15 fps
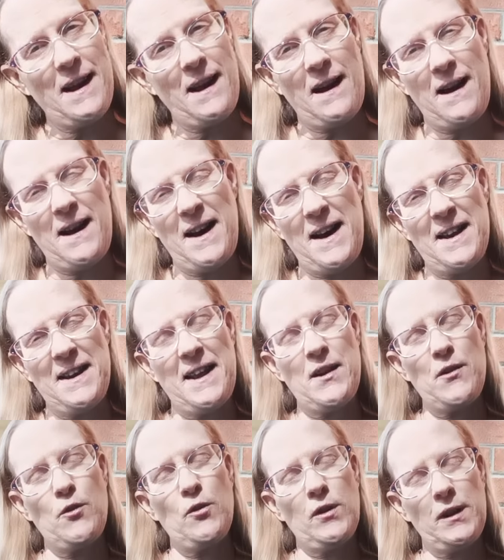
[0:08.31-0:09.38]
I had a
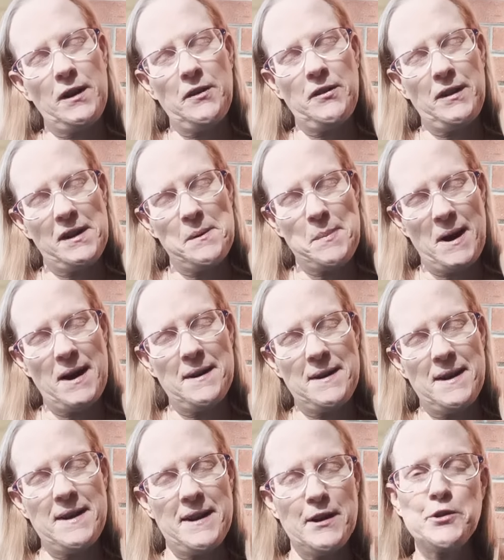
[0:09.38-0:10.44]
really, really bad
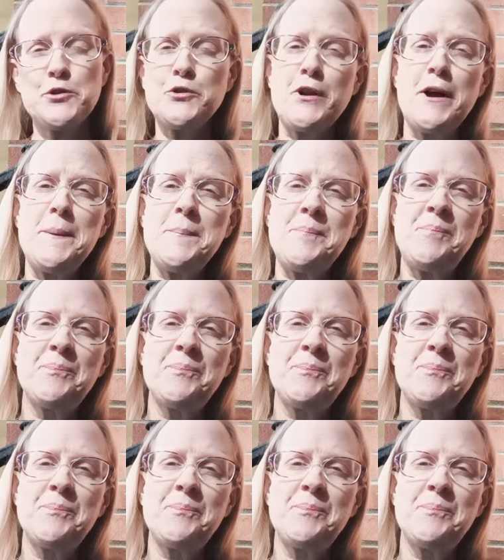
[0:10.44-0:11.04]
day yesterday,